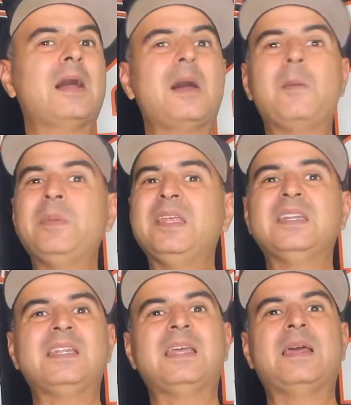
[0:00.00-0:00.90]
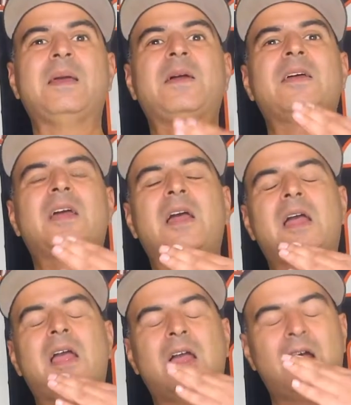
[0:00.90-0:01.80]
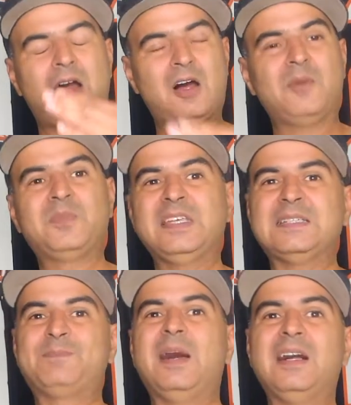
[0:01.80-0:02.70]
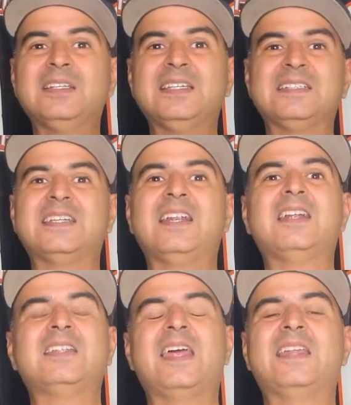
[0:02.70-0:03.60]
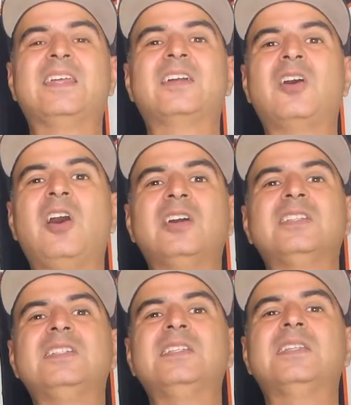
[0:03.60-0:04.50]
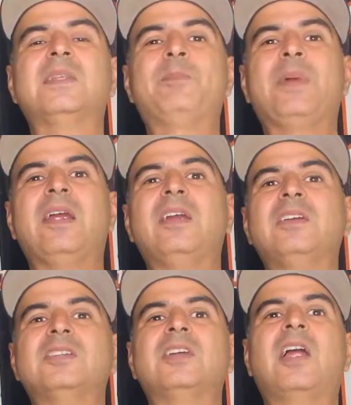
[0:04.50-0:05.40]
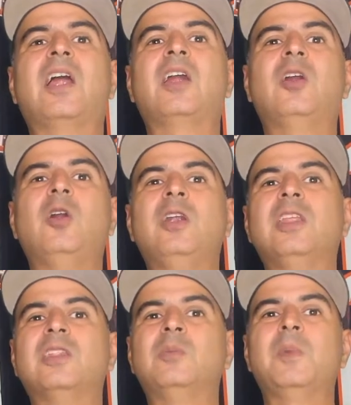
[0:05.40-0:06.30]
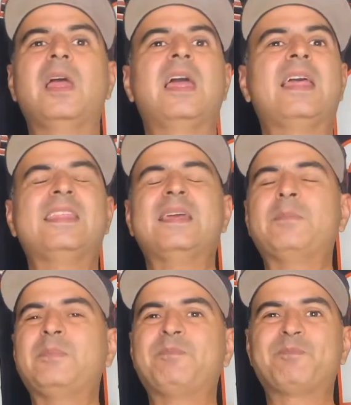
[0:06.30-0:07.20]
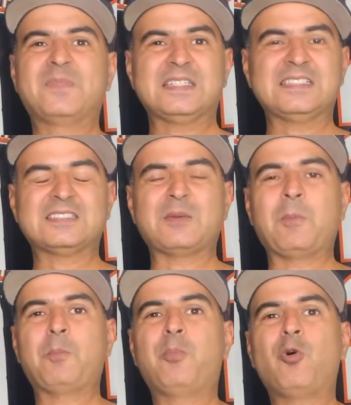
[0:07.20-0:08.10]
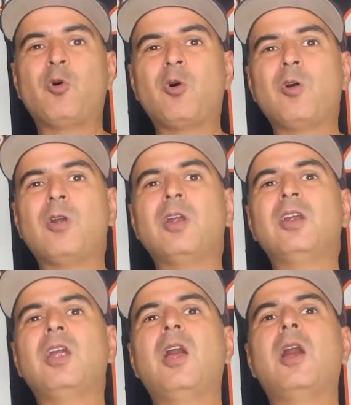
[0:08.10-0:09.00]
I mean, these penalties that they're causing the Bears are hurting them, and this is a poor